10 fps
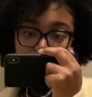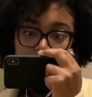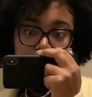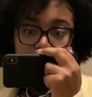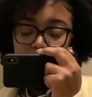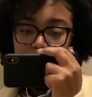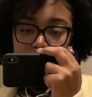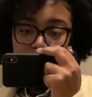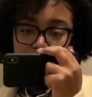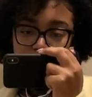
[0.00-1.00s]
weren't
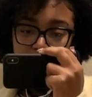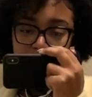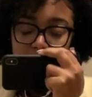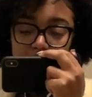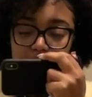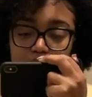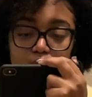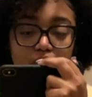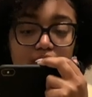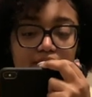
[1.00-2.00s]
matching. Like
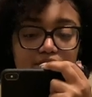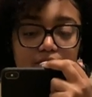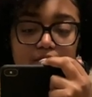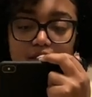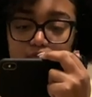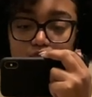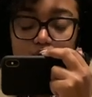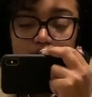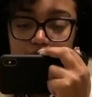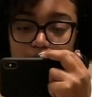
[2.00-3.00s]
one is gray and
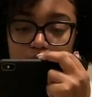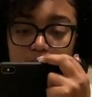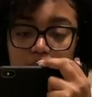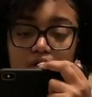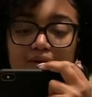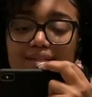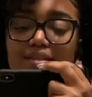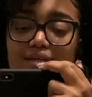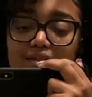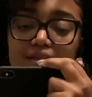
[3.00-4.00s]
one is purple, only the
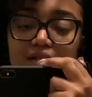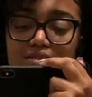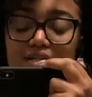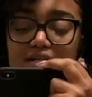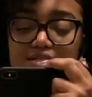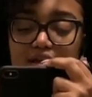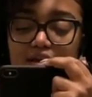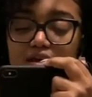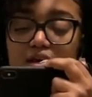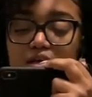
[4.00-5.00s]
details, let's
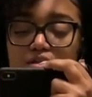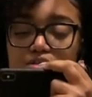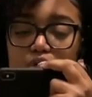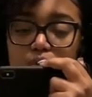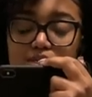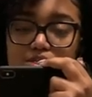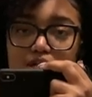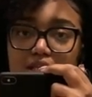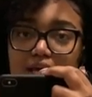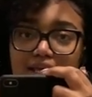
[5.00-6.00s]
say. So it's
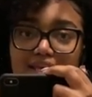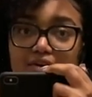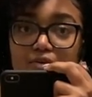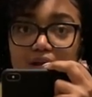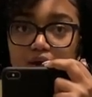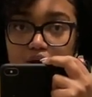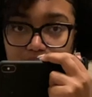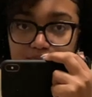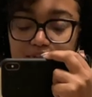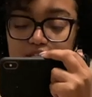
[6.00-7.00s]
not like really
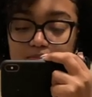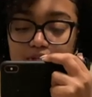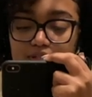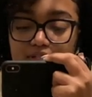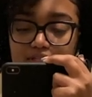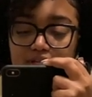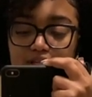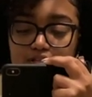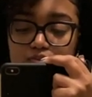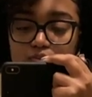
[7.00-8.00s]
obvious, but the
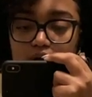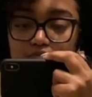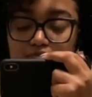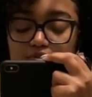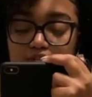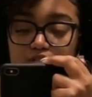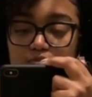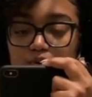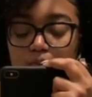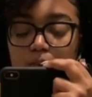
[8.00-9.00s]
details, one foot is
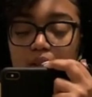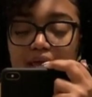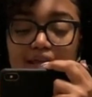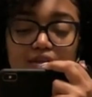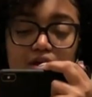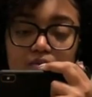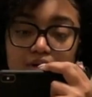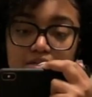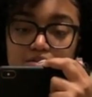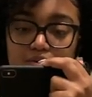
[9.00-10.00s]
purple and the other one
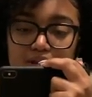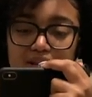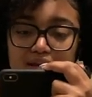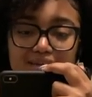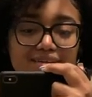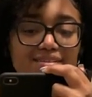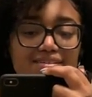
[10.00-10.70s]
is gray. Like